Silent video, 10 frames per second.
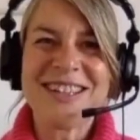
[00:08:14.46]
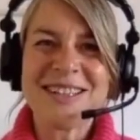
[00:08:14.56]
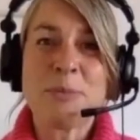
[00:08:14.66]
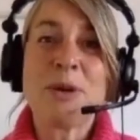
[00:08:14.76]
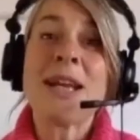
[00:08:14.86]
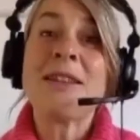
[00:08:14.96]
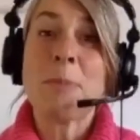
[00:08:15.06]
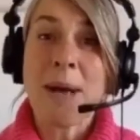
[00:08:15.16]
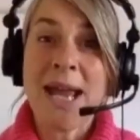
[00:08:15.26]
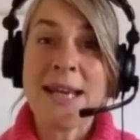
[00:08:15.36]
bringing the
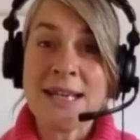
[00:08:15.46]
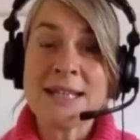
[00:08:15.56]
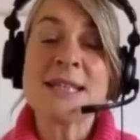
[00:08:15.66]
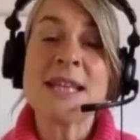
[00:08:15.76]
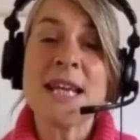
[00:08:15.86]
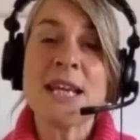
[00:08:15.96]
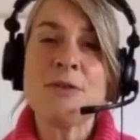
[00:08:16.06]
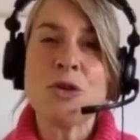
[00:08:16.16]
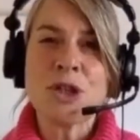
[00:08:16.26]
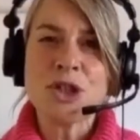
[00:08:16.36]
pain and seeing if
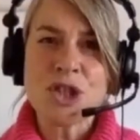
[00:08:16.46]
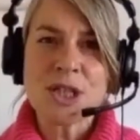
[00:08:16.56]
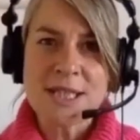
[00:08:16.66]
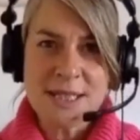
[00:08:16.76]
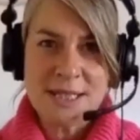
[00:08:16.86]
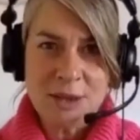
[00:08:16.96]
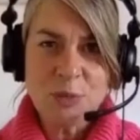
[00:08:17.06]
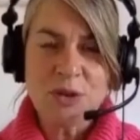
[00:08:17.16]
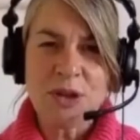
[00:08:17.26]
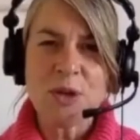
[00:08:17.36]
you can just sit
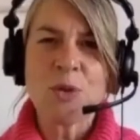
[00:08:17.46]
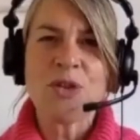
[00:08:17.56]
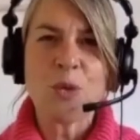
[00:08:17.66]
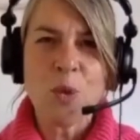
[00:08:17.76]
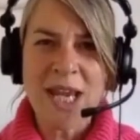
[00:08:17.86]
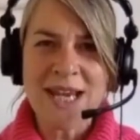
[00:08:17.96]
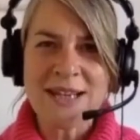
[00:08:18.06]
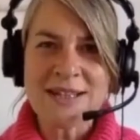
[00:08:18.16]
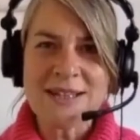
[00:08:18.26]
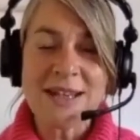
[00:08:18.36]
with it with
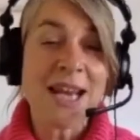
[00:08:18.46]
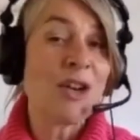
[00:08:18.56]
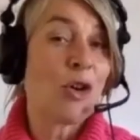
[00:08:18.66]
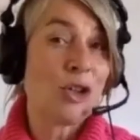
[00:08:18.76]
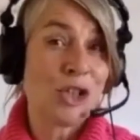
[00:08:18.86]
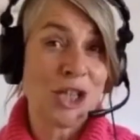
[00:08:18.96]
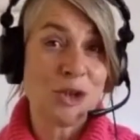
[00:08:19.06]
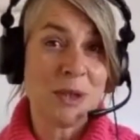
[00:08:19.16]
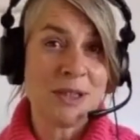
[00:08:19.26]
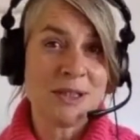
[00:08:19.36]
awareness and
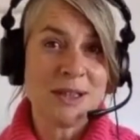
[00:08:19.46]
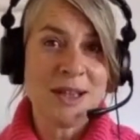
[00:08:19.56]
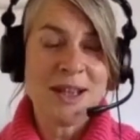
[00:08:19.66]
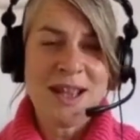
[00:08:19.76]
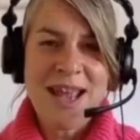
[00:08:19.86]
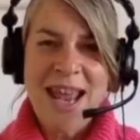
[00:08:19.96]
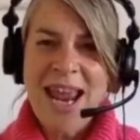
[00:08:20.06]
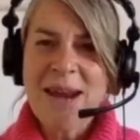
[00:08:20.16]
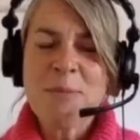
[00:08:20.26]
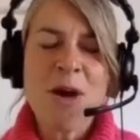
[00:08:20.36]
non-judgment.
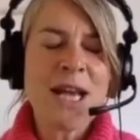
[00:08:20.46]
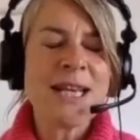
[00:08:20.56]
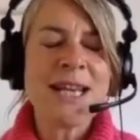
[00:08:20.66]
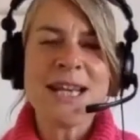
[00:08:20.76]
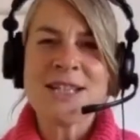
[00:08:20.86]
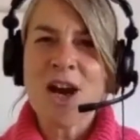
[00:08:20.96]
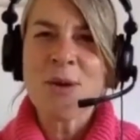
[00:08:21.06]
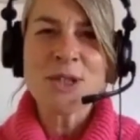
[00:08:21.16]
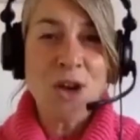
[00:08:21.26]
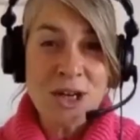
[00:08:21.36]
And my knees, I
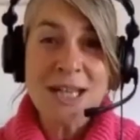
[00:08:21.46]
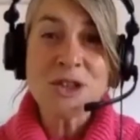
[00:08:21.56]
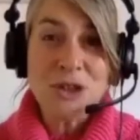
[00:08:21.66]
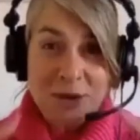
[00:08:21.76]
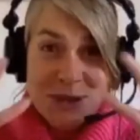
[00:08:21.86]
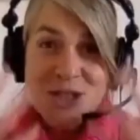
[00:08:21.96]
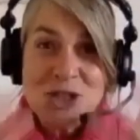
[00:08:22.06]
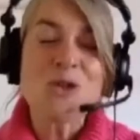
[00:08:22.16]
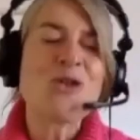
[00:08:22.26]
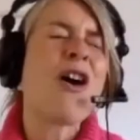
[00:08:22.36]
was just
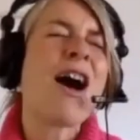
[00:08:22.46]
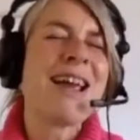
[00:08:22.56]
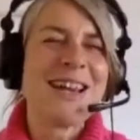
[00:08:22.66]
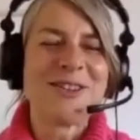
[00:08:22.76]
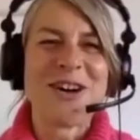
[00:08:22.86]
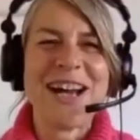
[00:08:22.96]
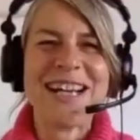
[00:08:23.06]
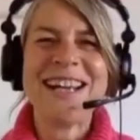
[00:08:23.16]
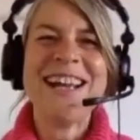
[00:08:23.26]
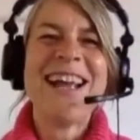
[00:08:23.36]
crying.
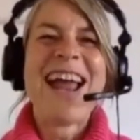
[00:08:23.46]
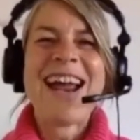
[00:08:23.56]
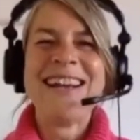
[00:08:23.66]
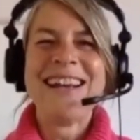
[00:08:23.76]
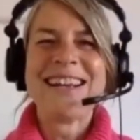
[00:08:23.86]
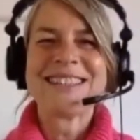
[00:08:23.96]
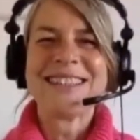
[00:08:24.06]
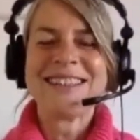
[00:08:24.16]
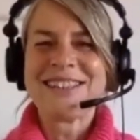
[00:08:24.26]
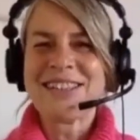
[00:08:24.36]
And
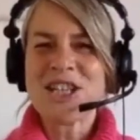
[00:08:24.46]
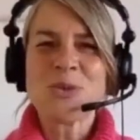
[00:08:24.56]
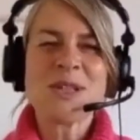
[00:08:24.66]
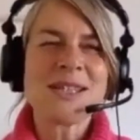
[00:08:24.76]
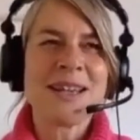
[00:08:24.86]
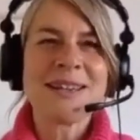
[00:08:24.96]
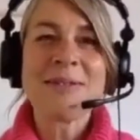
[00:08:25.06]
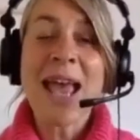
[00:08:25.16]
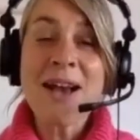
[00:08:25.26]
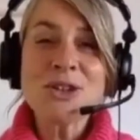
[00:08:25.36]
actually the teacher would say,
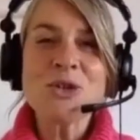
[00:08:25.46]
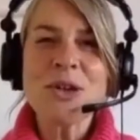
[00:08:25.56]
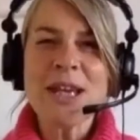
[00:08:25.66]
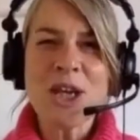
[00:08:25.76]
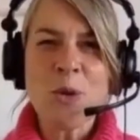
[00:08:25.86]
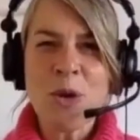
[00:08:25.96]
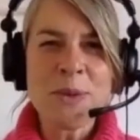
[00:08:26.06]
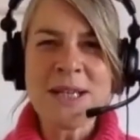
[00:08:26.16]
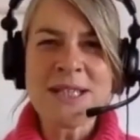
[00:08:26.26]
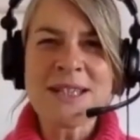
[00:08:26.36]
how's your
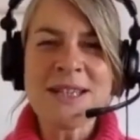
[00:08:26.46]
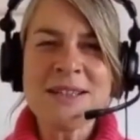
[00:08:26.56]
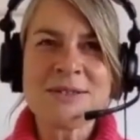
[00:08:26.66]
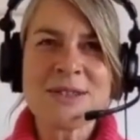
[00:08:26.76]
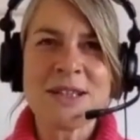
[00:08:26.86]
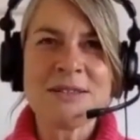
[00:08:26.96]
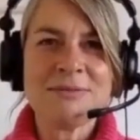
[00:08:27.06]
equanimity? It's like,